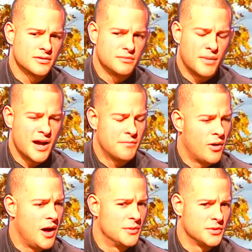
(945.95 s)
my
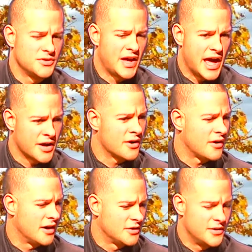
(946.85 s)
problem was anger.
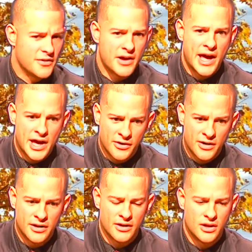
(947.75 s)
I was very
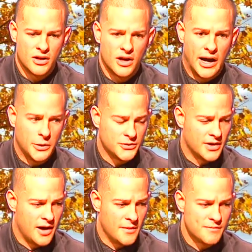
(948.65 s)
angry. I was
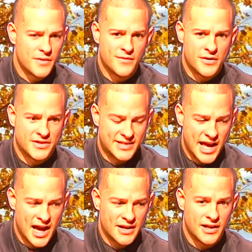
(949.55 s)
very
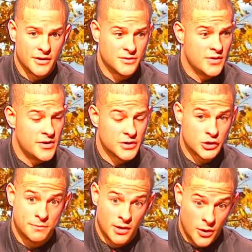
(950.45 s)
sad. I was very
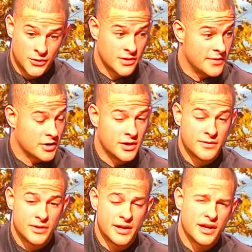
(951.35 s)
explosive. I
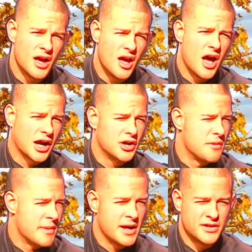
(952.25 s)
couldn't
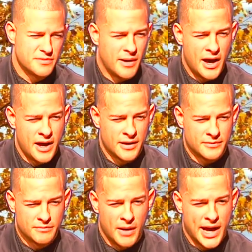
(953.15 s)
manage my
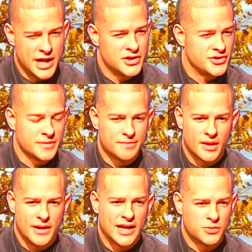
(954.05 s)
energy,
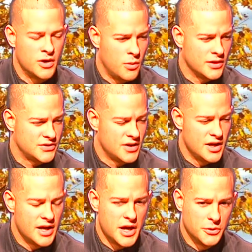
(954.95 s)
and that's what it was.
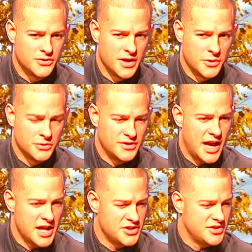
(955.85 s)
It was the
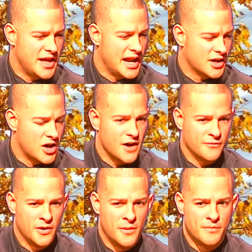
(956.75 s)
energy that I got
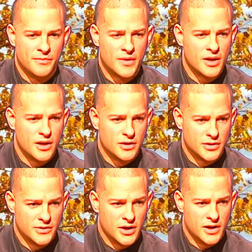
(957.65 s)
from
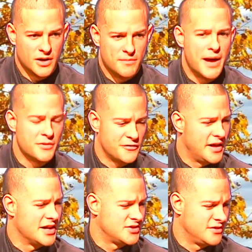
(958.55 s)
the memory
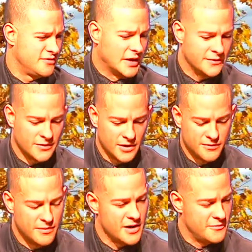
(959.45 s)
flashes
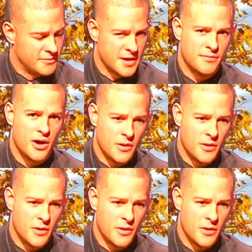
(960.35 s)
of my brother